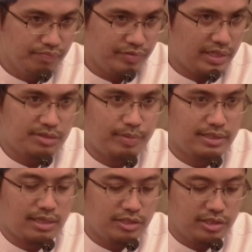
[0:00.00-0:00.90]
just by
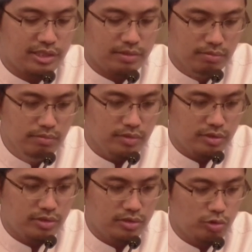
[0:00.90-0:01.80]
touching it.
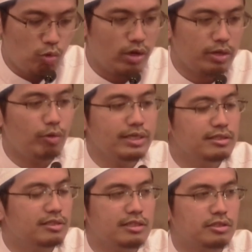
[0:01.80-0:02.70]
So why why
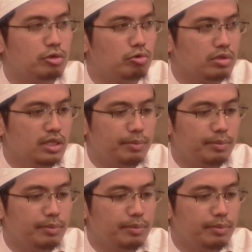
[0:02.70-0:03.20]
is that so?